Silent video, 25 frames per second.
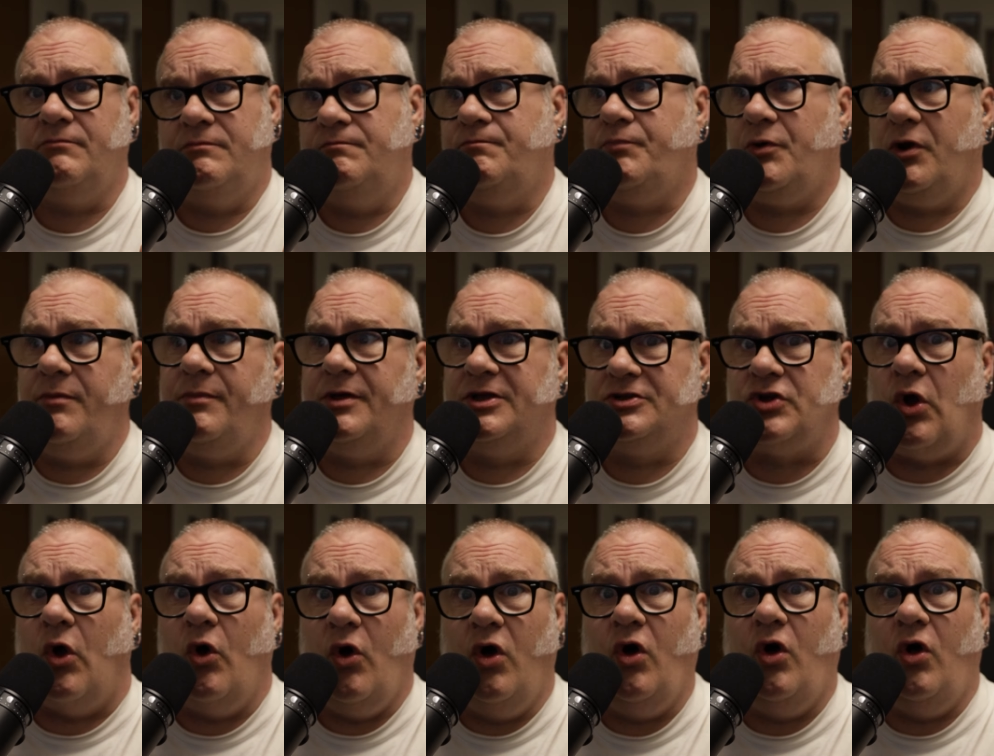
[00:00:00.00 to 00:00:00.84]
pretty much
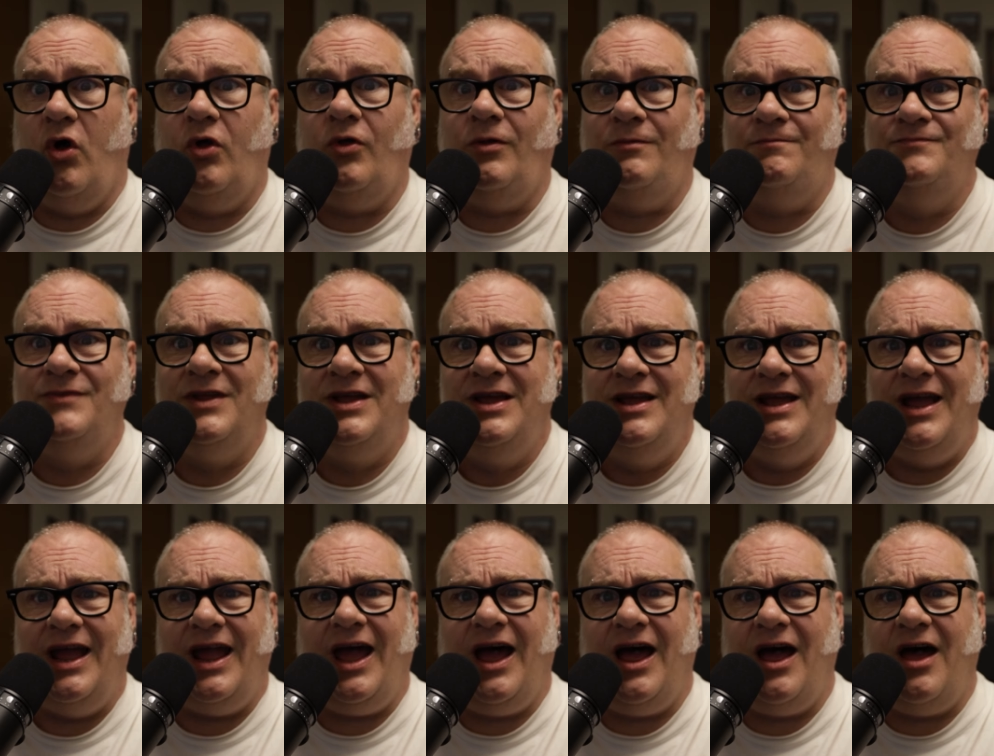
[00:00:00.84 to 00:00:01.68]
all.
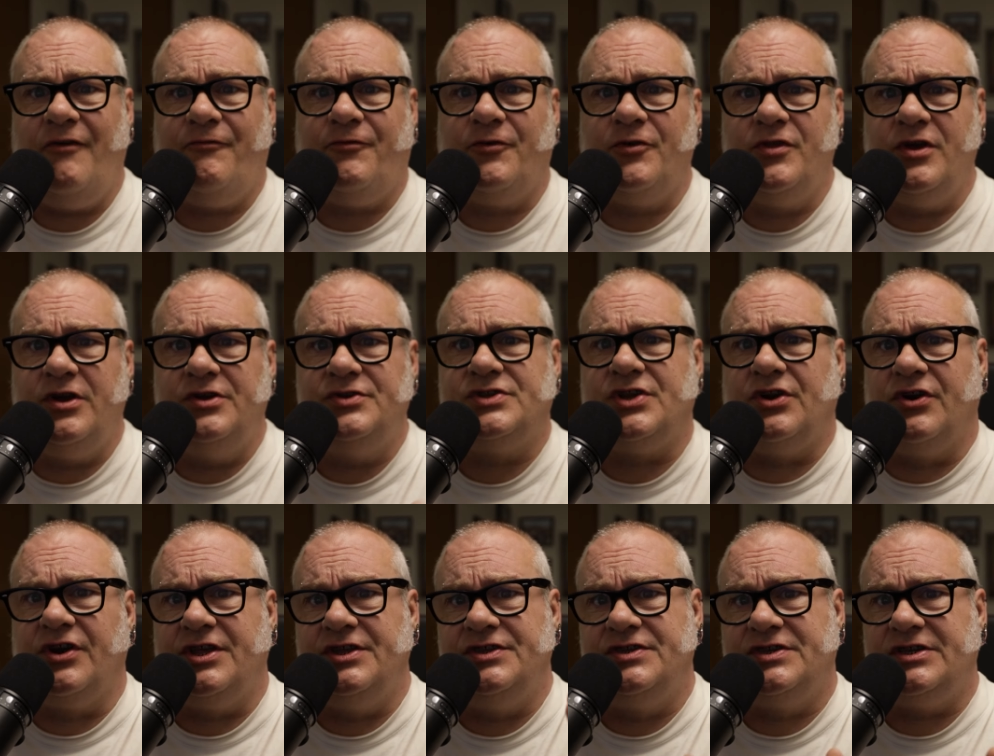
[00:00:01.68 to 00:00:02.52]
Uh, for those that
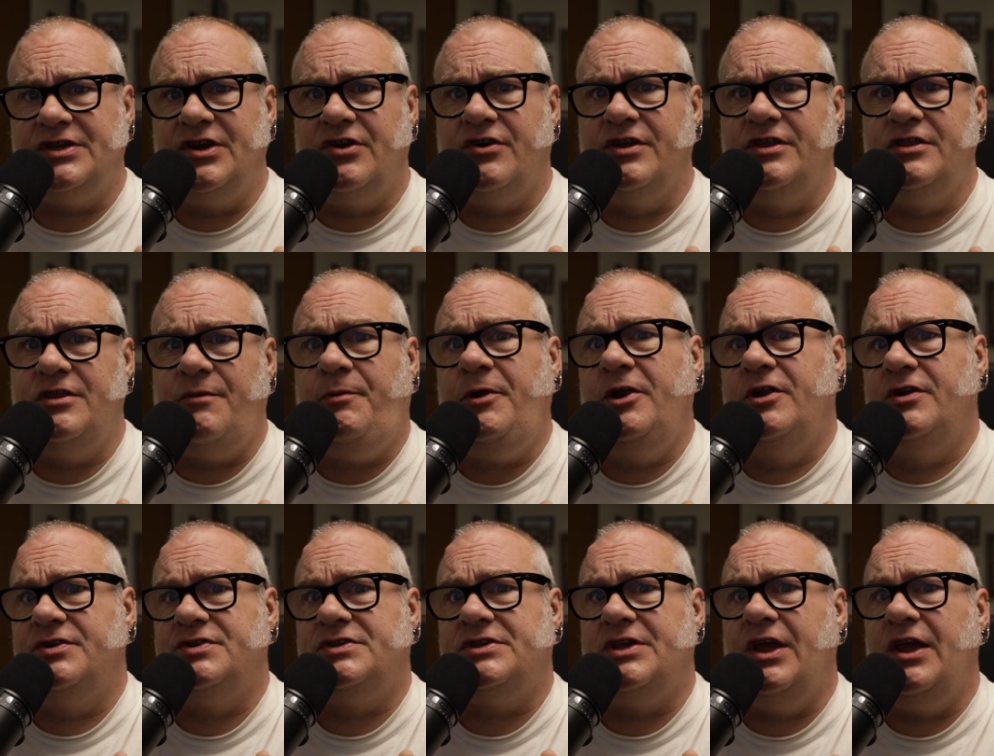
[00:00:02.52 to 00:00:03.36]
are considering the
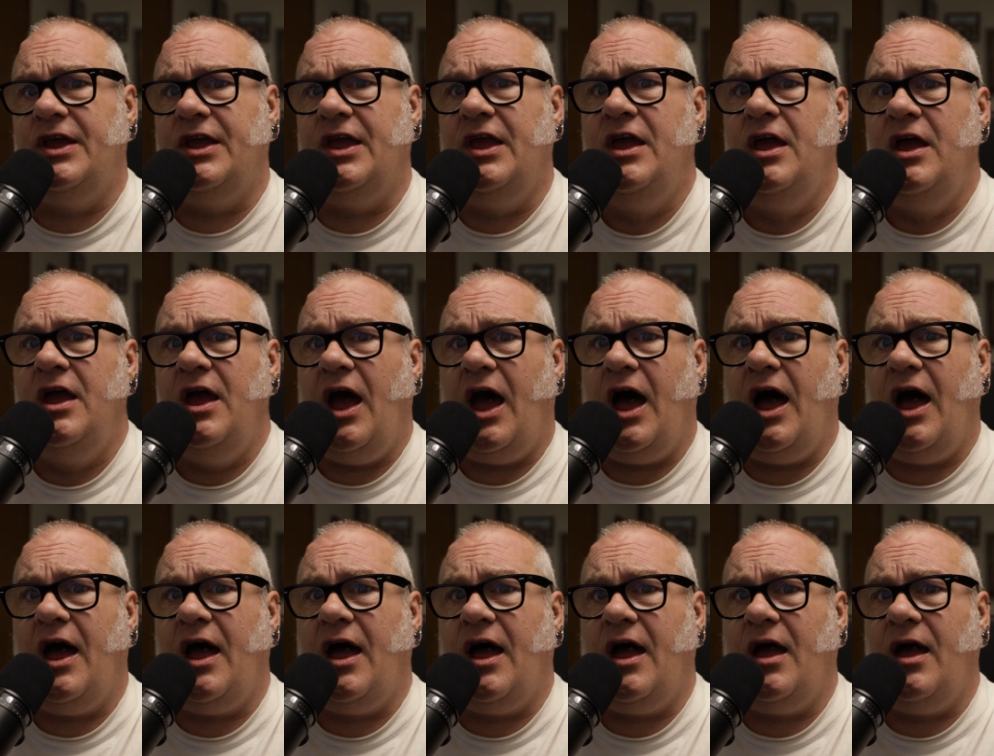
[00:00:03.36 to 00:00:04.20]
piercing,
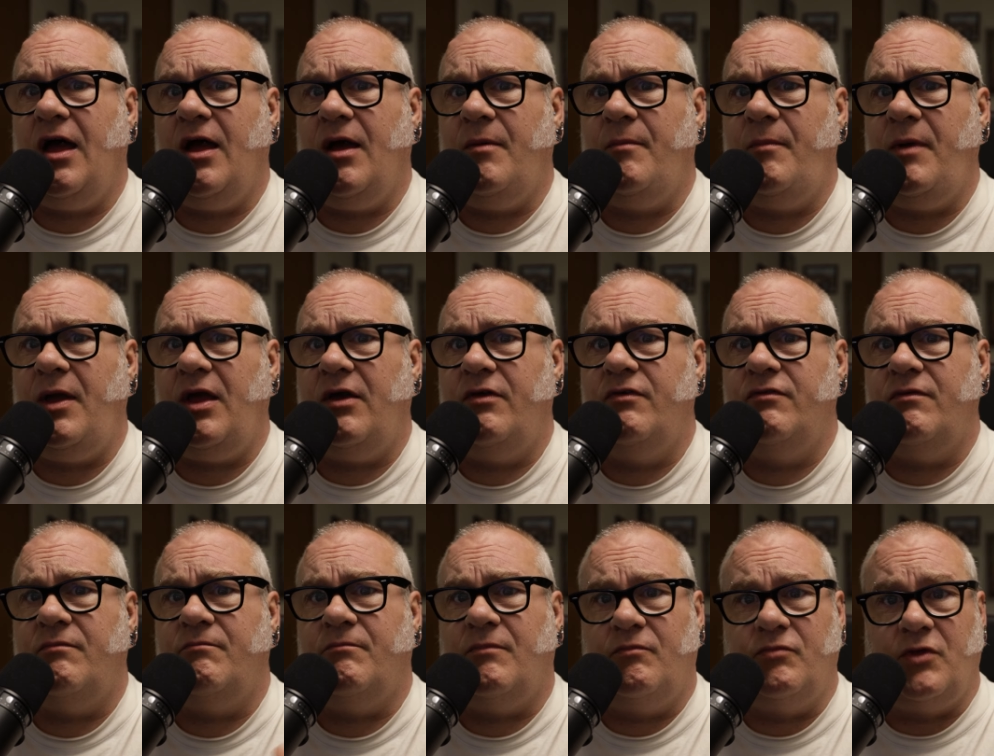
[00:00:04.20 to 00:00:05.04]
um,
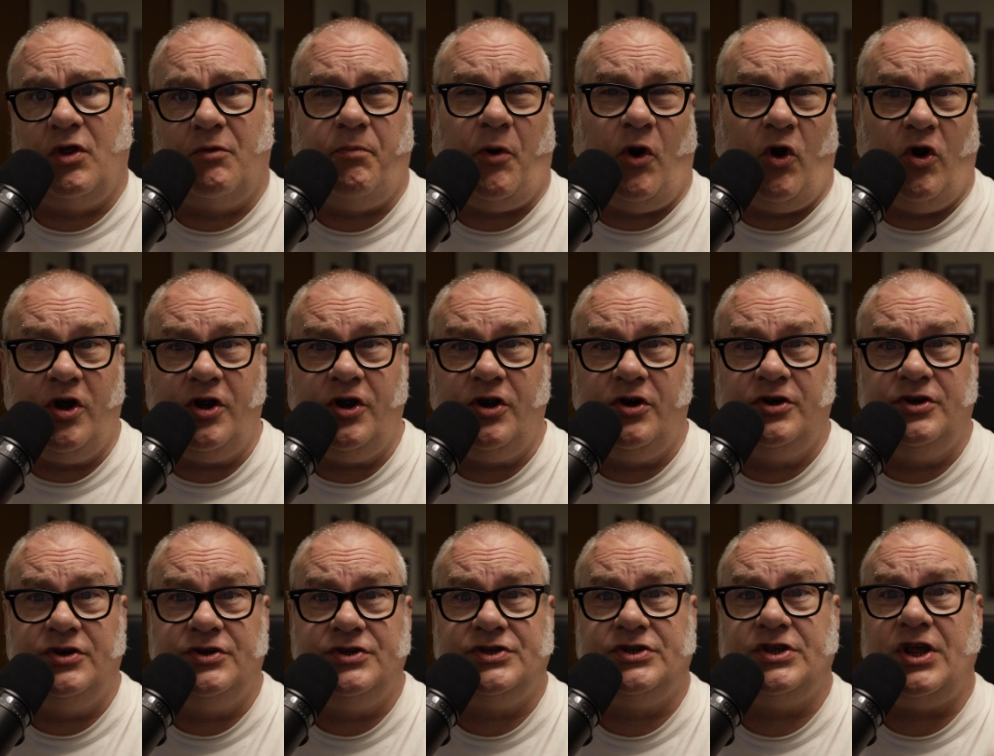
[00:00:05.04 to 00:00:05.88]
their
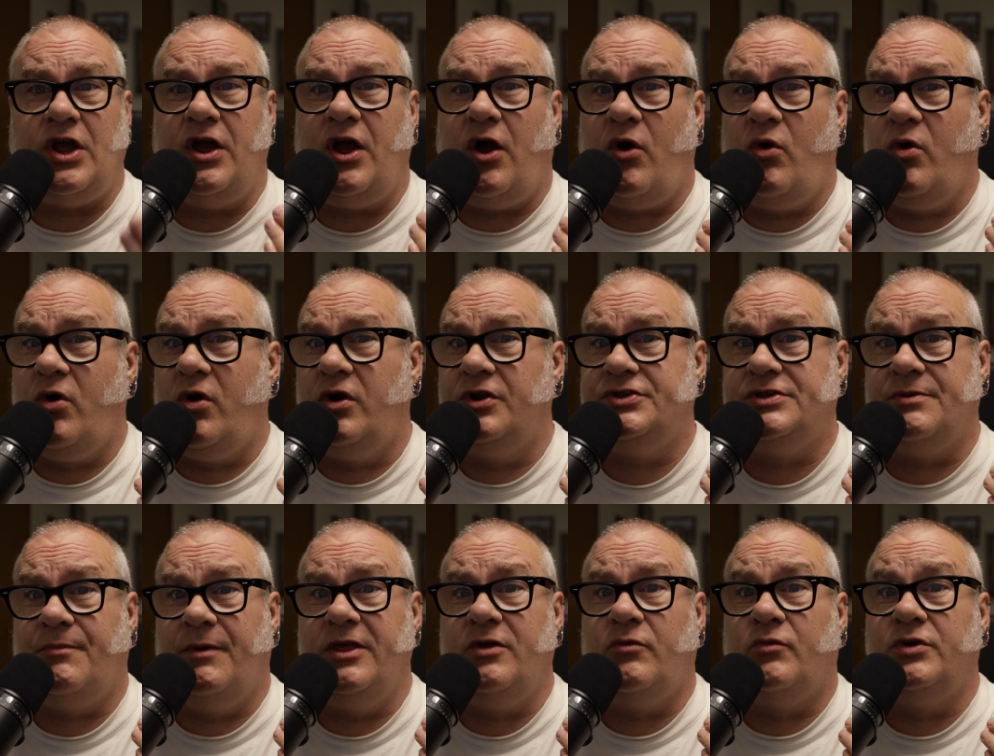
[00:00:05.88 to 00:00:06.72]
partners or
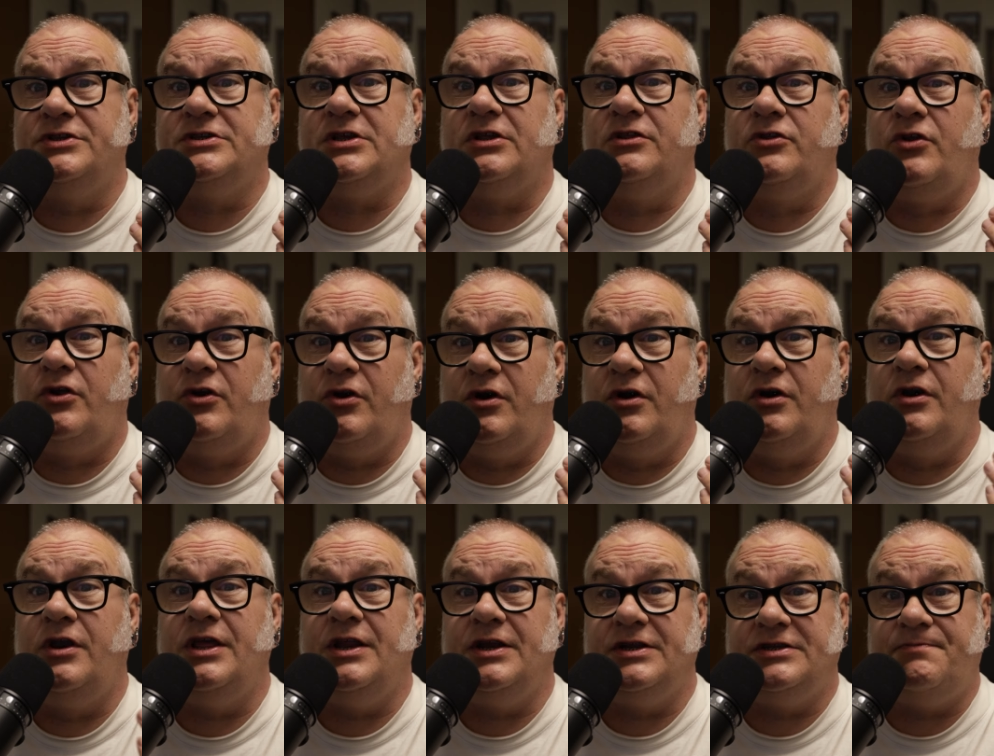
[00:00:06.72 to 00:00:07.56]
somebody that wants to
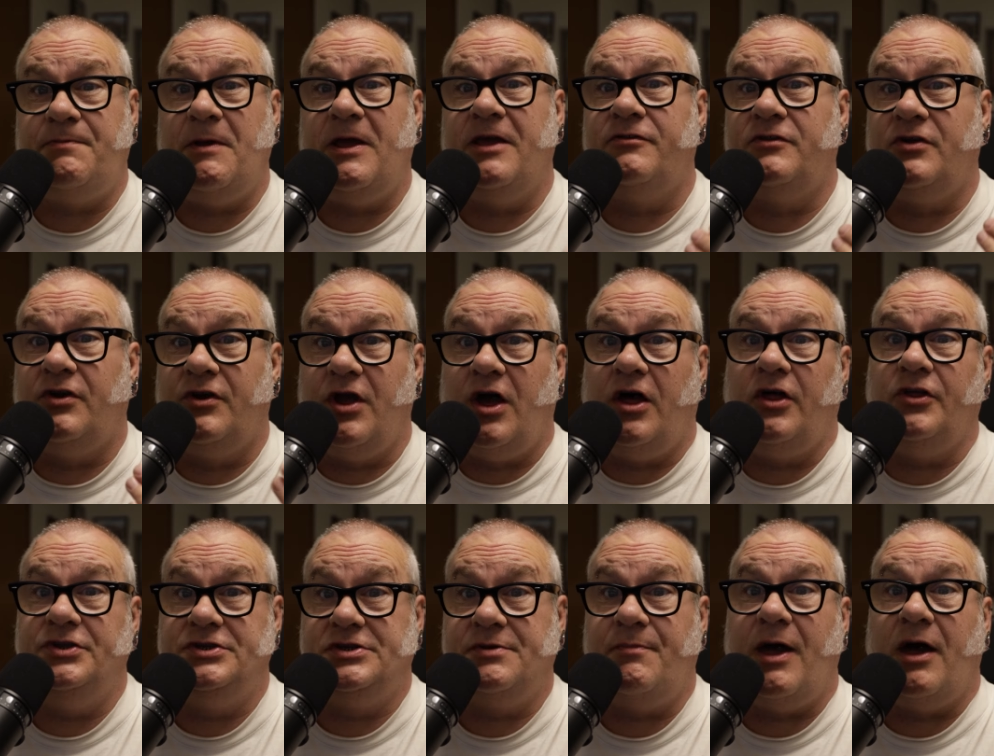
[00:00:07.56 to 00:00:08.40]
learn and expand their
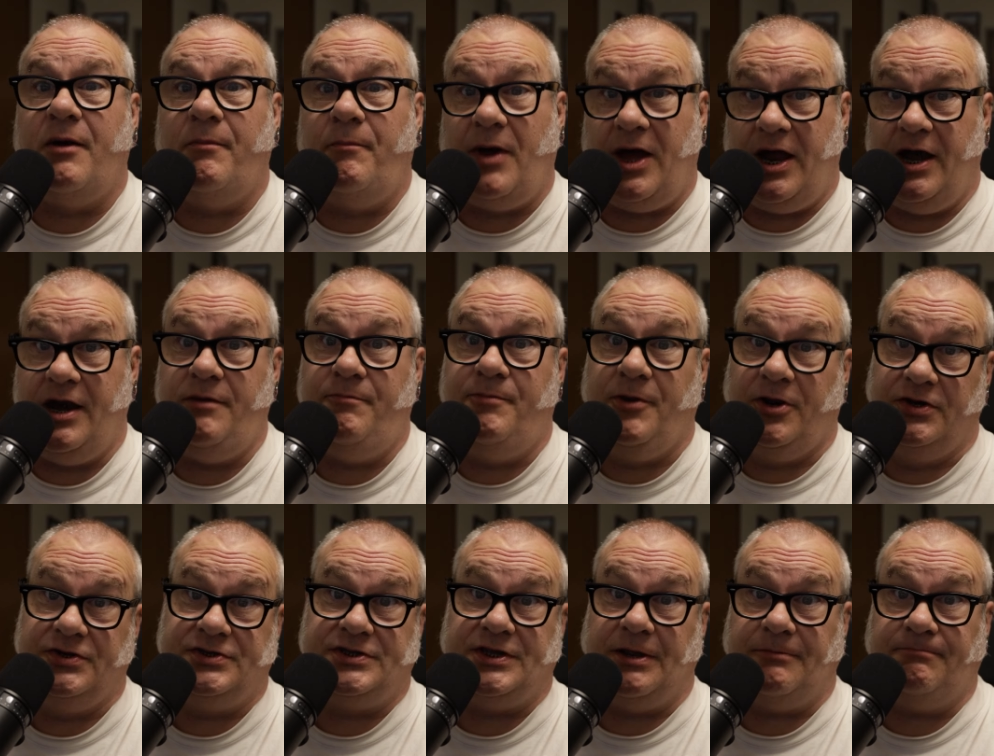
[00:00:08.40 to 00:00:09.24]
knowledge about body
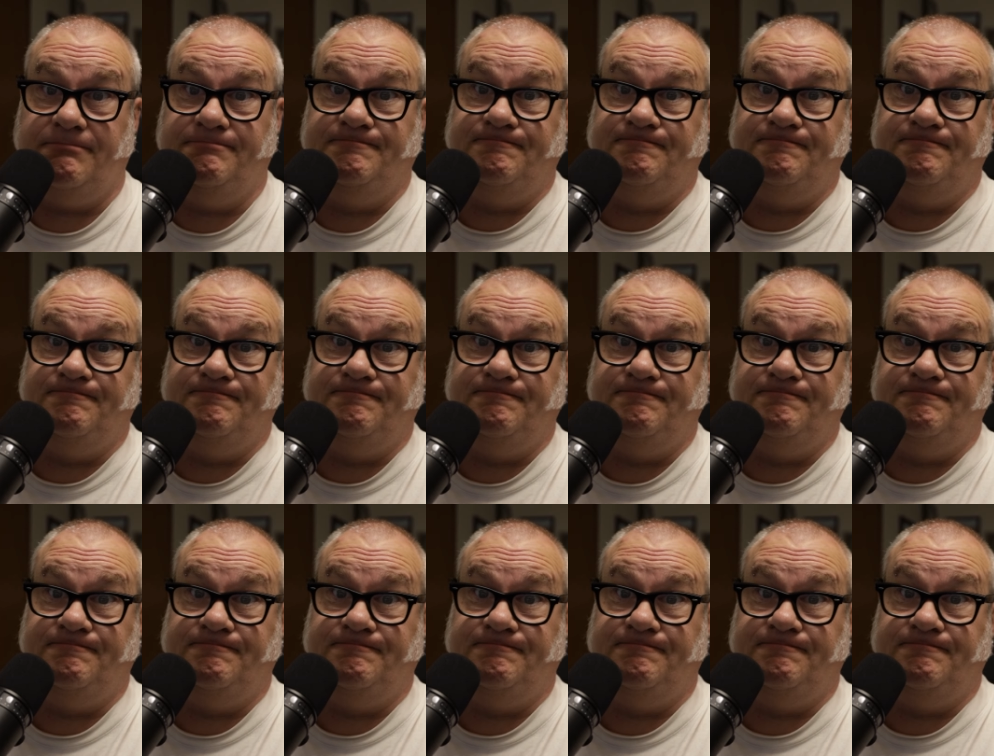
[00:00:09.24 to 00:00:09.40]
piercing.